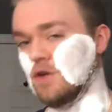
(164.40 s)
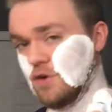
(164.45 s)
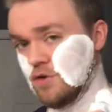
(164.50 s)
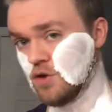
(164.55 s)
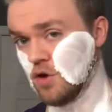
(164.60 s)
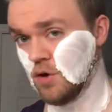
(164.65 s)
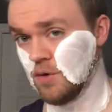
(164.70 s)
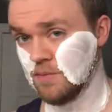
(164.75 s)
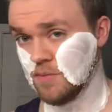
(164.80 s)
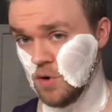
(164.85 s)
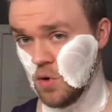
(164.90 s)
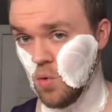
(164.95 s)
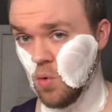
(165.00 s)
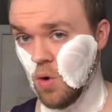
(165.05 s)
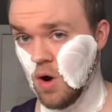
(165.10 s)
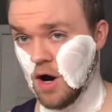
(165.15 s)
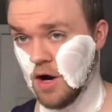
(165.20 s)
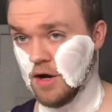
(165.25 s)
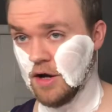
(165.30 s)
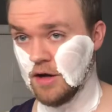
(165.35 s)
that are termed
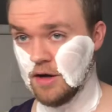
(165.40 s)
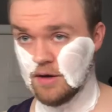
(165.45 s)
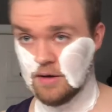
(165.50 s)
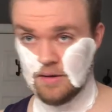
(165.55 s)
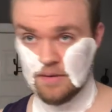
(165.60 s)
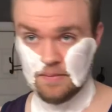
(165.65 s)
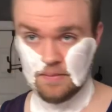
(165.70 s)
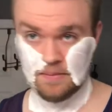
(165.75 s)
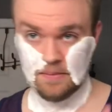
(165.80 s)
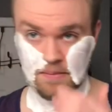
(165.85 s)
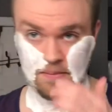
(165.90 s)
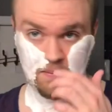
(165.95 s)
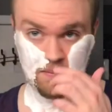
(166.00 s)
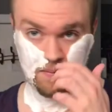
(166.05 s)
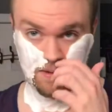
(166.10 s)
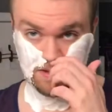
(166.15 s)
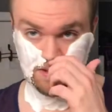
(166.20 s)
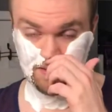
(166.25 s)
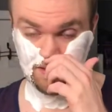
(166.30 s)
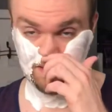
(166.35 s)
aquatic,
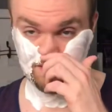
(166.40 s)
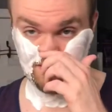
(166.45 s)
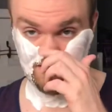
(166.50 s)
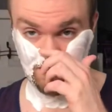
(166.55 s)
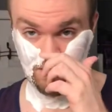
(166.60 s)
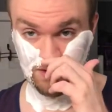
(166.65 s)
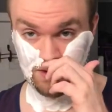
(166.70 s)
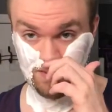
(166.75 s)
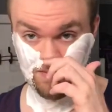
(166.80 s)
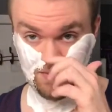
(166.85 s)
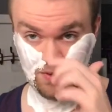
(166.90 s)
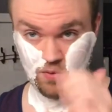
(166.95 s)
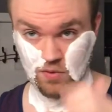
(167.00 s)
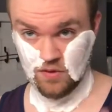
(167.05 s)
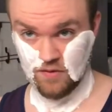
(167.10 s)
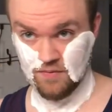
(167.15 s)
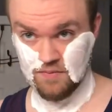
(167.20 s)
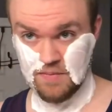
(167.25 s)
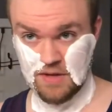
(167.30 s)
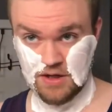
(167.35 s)
but sometimes they use some
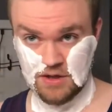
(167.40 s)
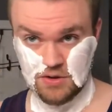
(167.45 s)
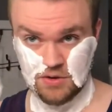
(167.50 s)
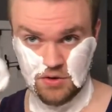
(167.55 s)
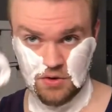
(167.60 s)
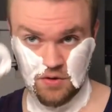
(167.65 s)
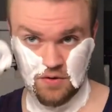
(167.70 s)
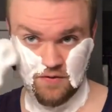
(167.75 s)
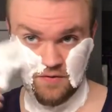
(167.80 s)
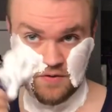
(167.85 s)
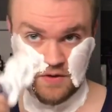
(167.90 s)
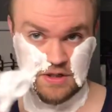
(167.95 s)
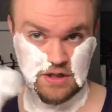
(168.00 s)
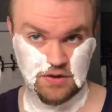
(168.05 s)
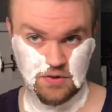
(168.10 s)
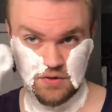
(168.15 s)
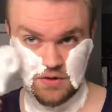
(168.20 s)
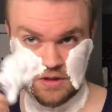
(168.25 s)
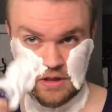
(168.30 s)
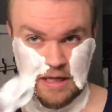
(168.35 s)
sort of mixture of
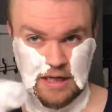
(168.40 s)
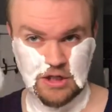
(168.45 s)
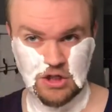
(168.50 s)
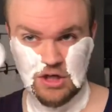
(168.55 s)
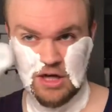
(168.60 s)
citrus and like